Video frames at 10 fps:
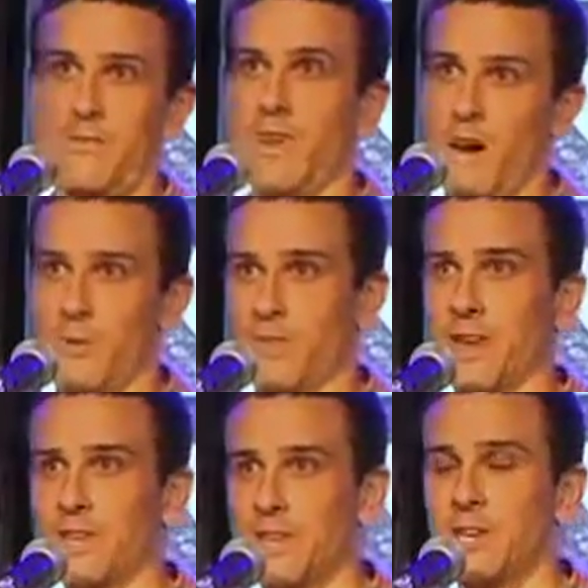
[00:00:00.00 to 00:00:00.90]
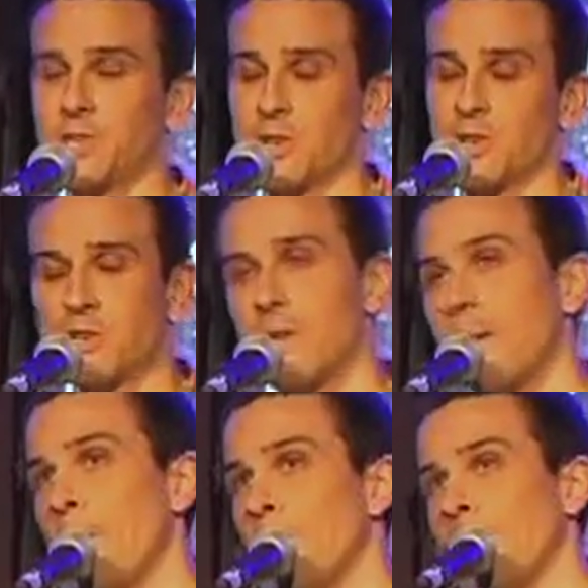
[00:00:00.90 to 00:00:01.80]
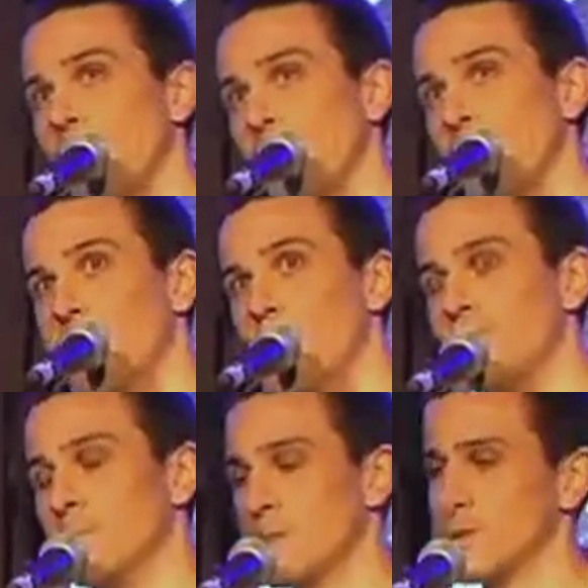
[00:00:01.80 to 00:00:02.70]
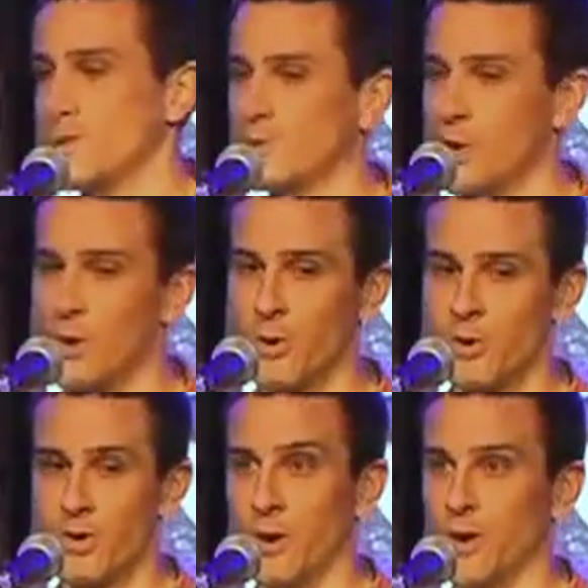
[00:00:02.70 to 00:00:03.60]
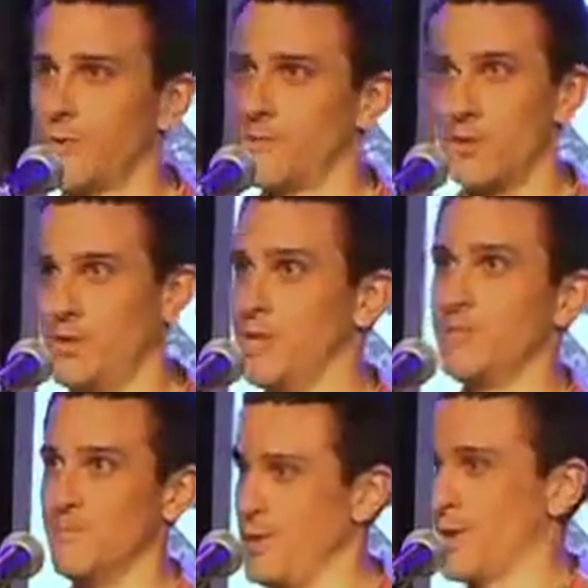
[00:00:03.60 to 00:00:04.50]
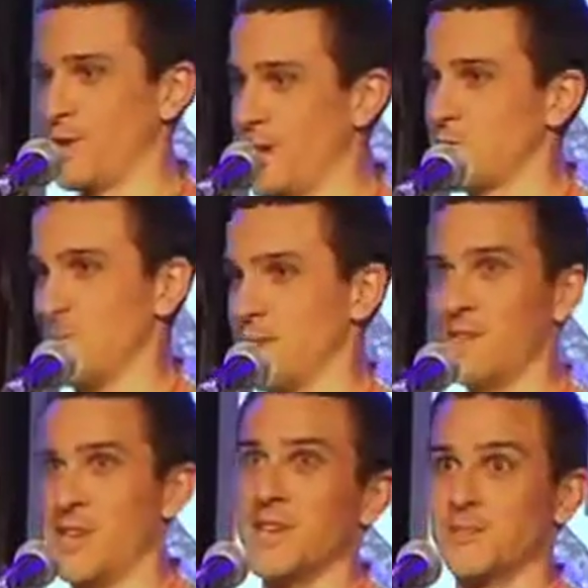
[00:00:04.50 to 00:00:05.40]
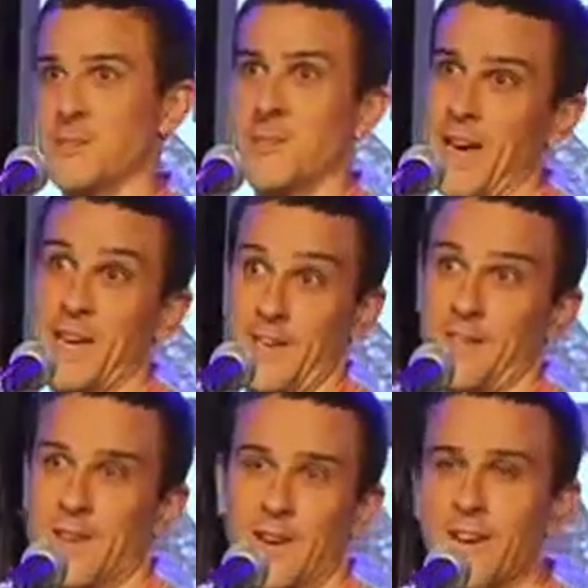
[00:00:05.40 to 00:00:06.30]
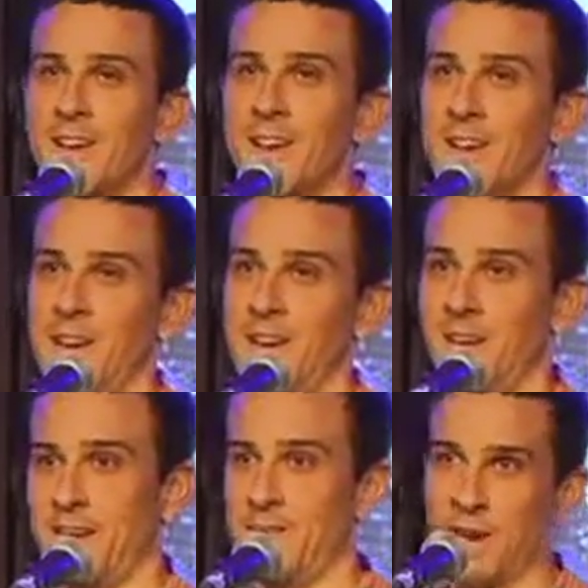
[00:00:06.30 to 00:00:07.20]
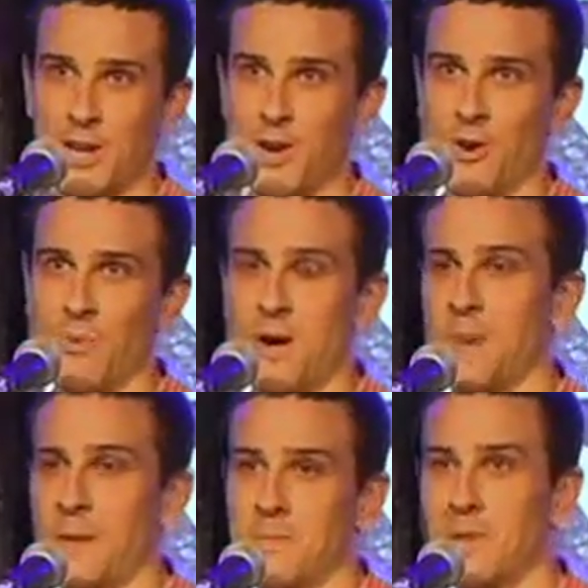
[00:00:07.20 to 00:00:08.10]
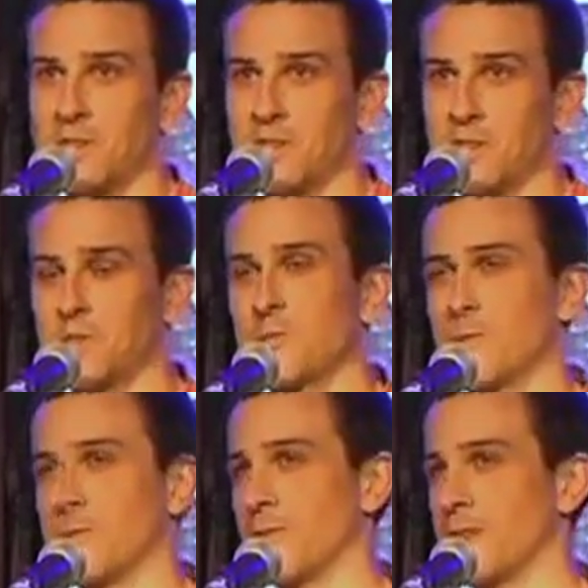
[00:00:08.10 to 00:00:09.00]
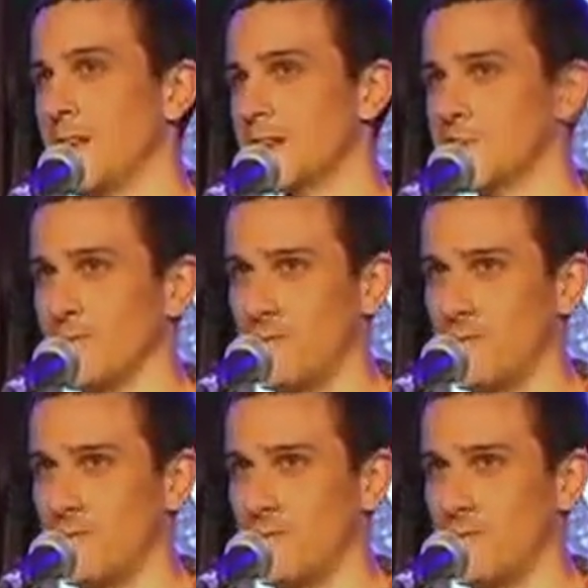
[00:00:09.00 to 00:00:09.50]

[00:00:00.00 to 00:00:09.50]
not with any teachers. So she gets me, takes me back in there, and I go about my business. But for the next